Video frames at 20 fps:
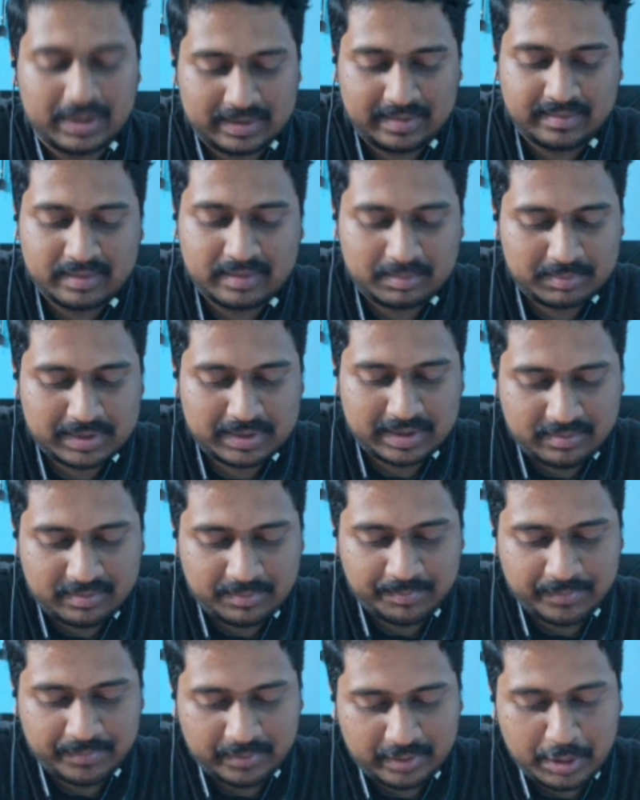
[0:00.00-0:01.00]
subjects.
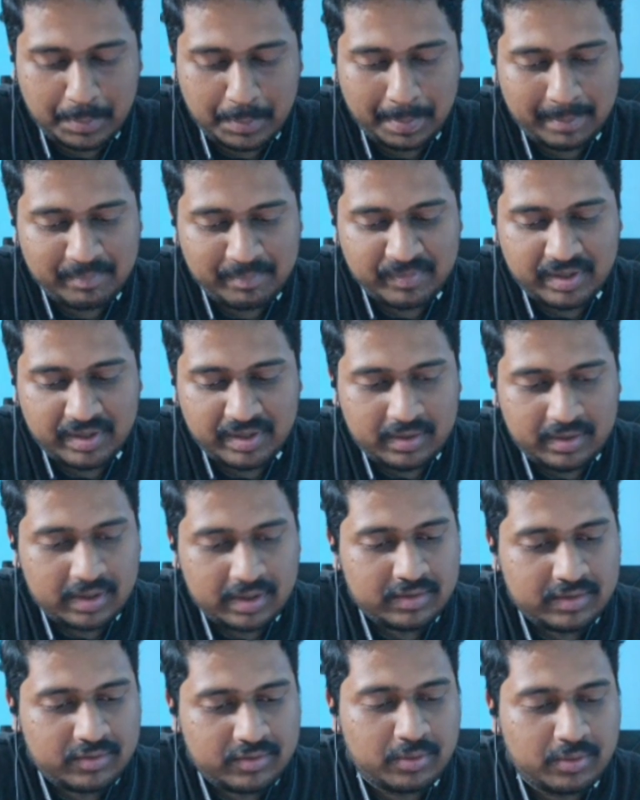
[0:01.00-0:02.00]
Okay.
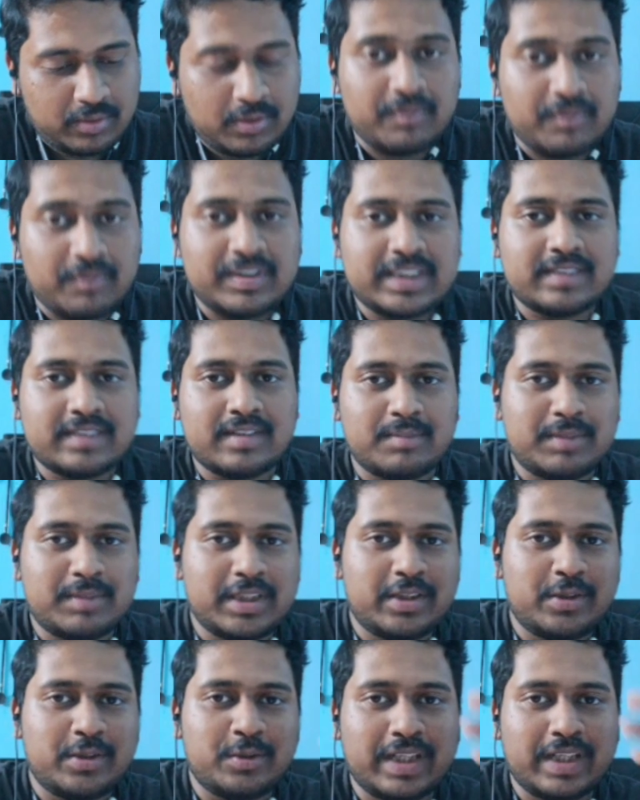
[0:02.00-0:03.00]
So which
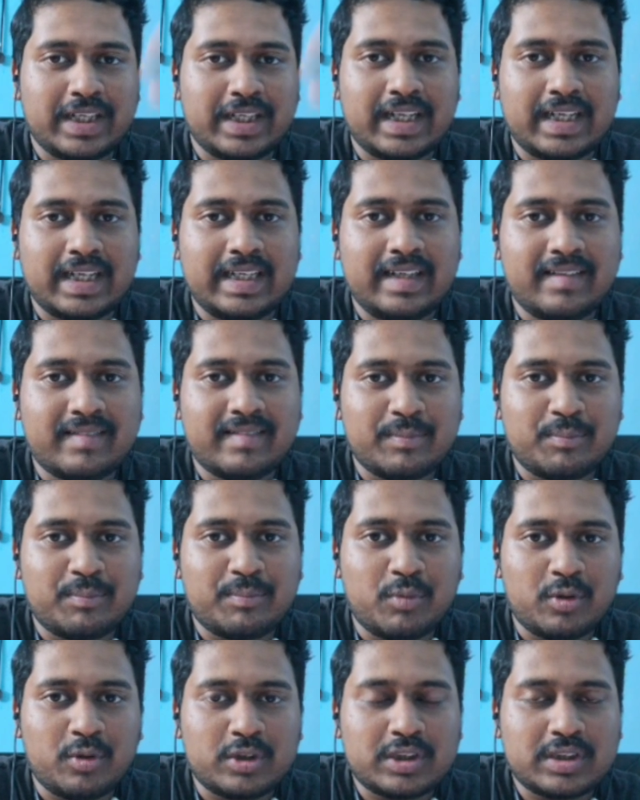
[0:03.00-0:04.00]
subject do you think is
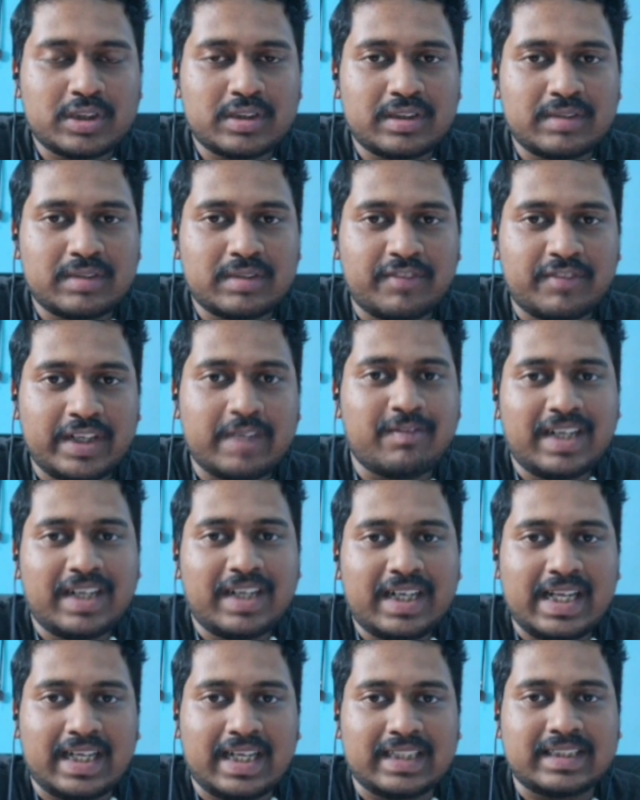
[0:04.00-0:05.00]
most
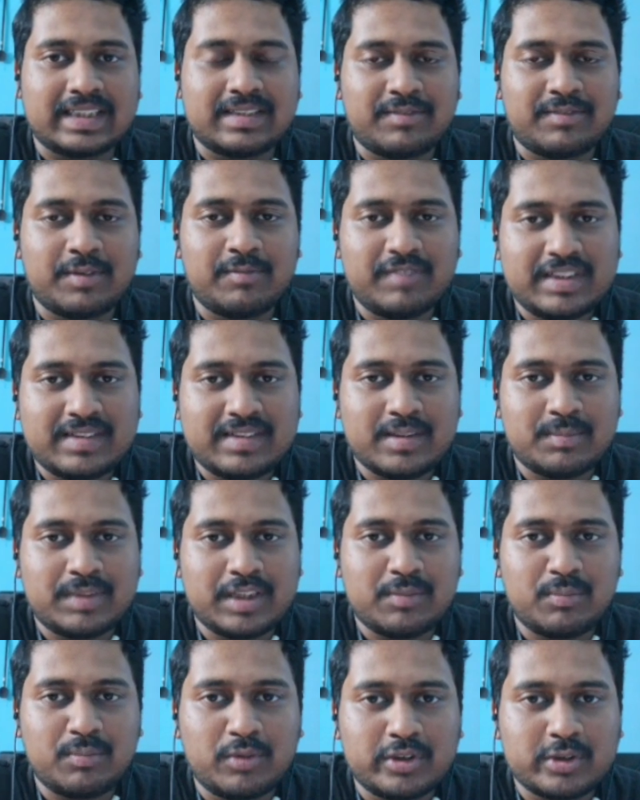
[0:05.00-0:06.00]
frequently asked? From which
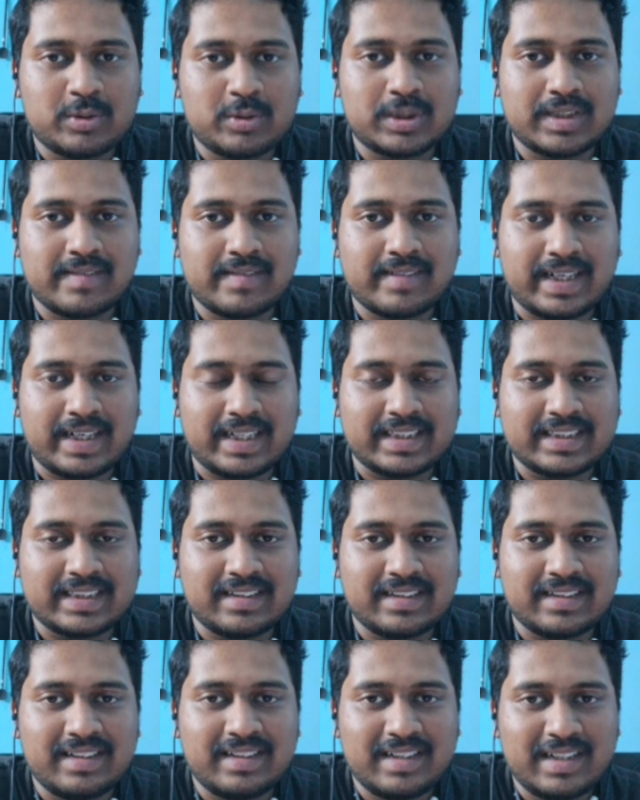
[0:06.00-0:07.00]
subject most questions are asked?
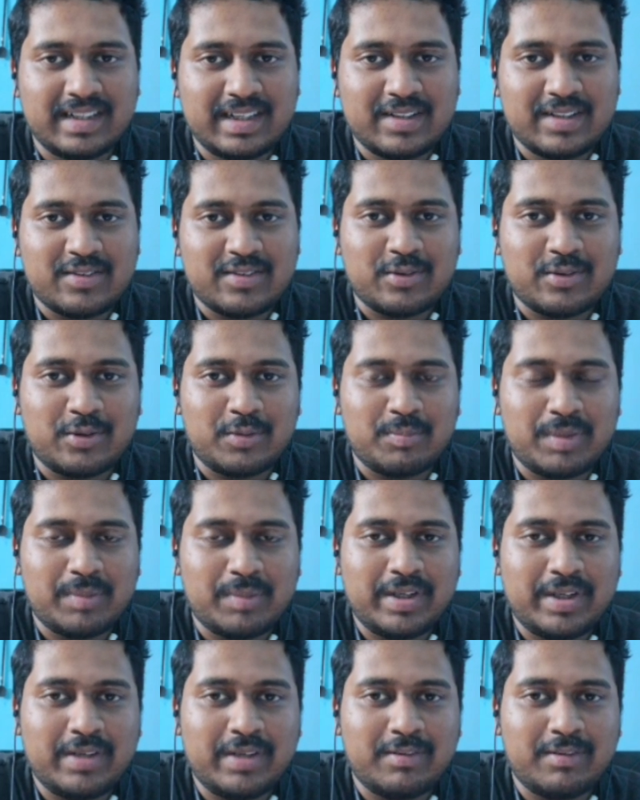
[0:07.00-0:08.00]
So
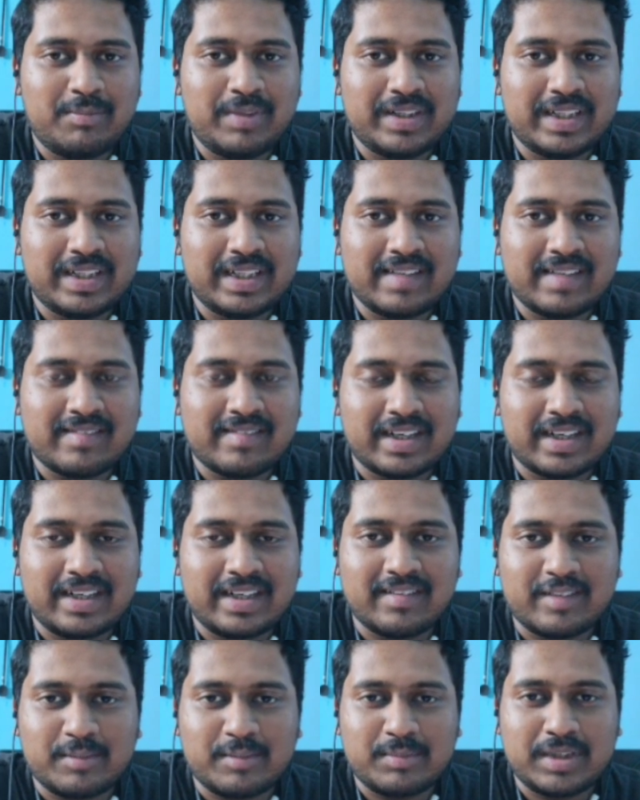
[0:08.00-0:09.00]
maybe you will be thinking second year
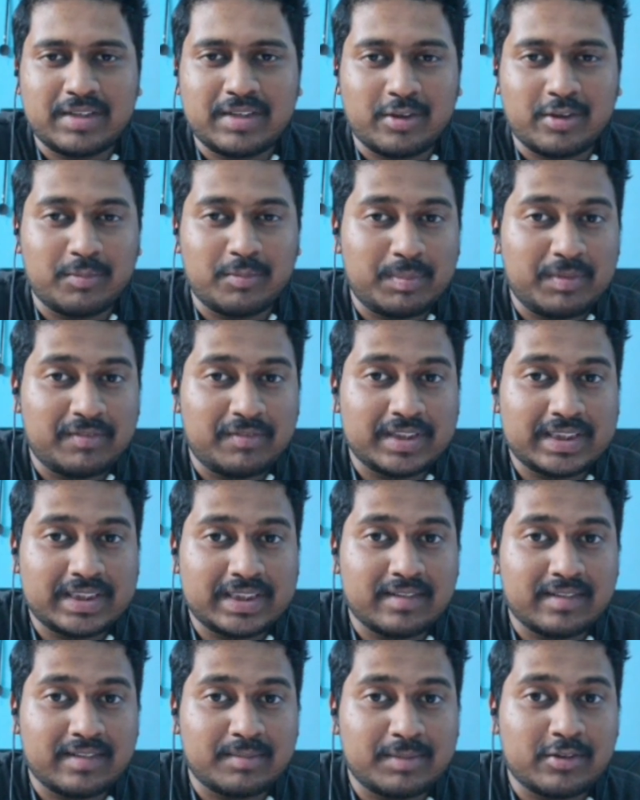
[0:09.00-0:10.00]
subjects or maybe first
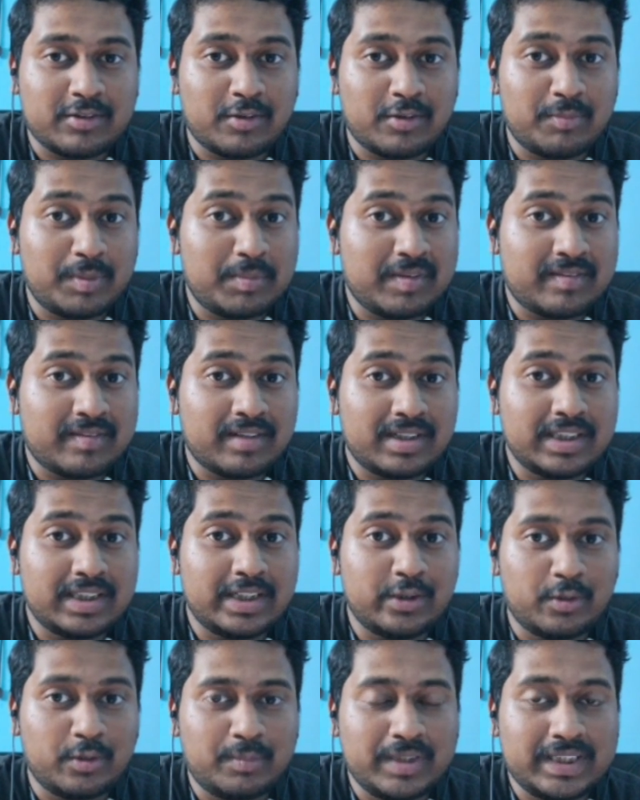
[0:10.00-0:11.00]
year subjects or maybe
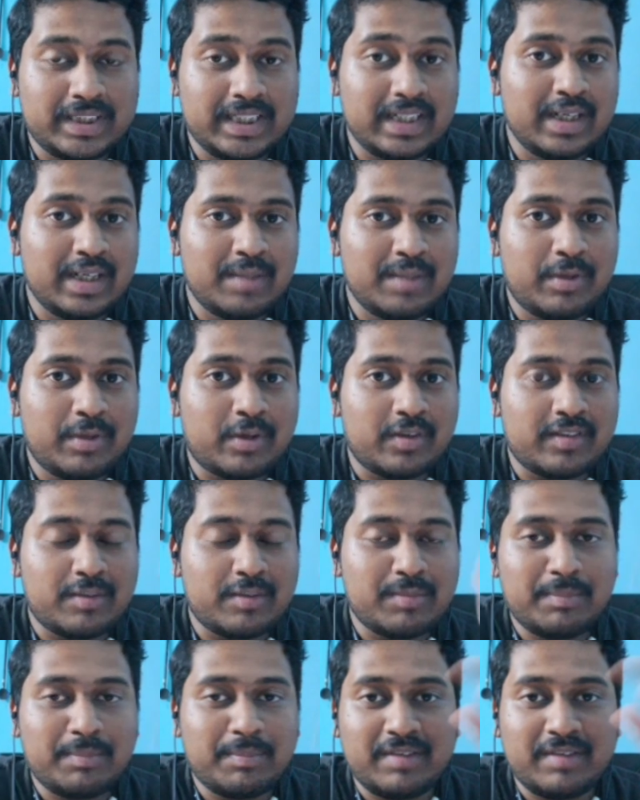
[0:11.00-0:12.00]
surgery OBG, because in
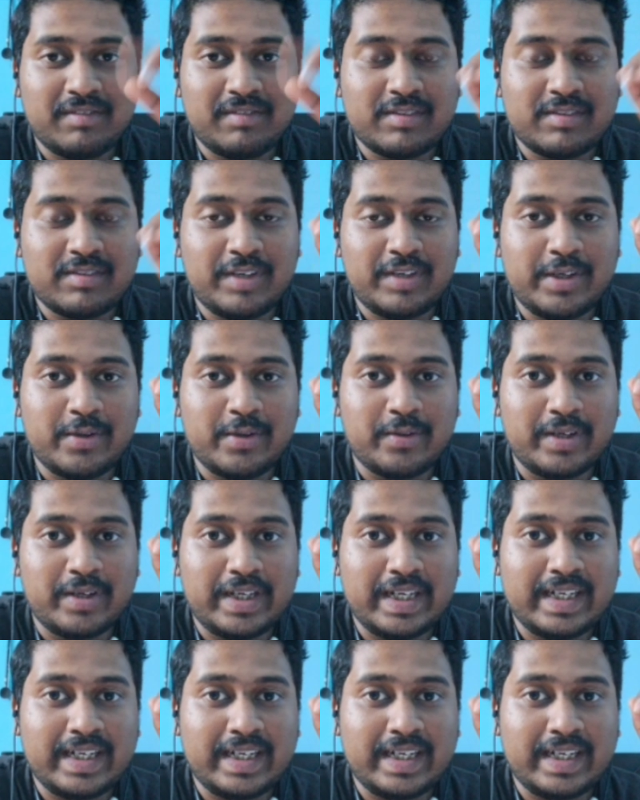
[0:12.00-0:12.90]
my previous video in